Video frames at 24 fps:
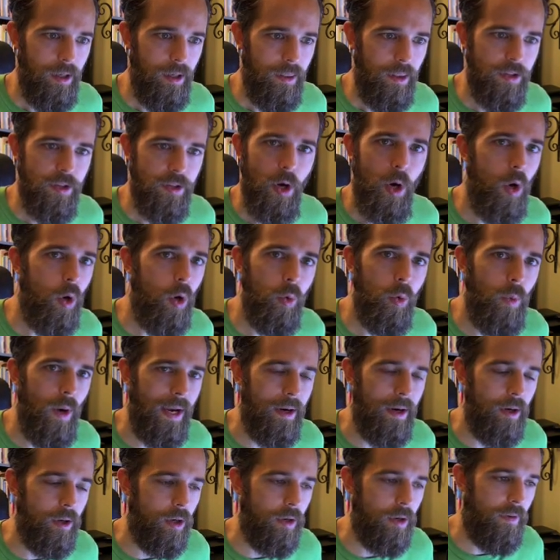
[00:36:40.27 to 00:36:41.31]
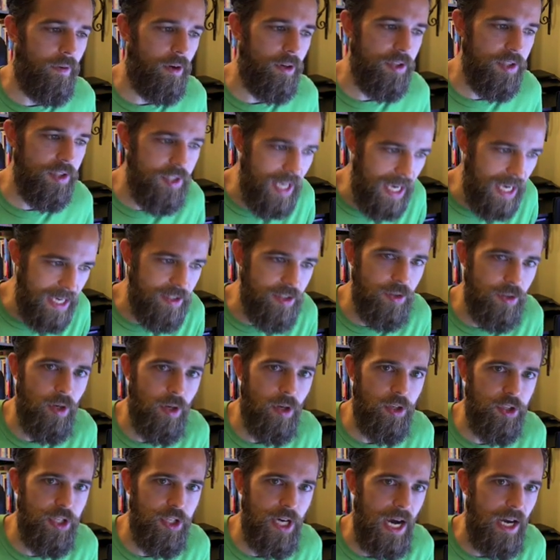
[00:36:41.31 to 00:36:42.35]
this whole record of our stances
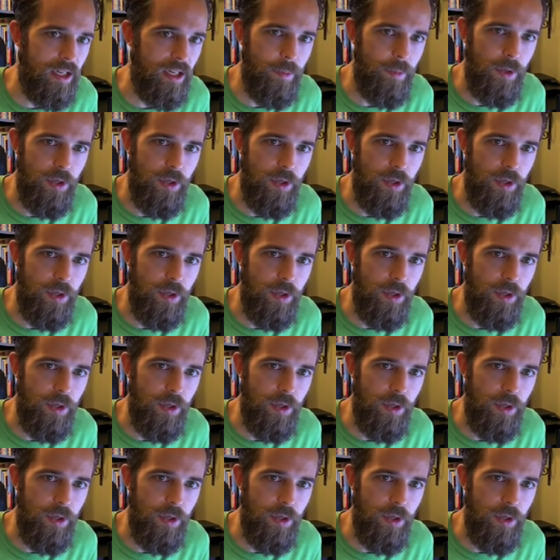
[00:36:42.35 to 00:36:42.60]
on child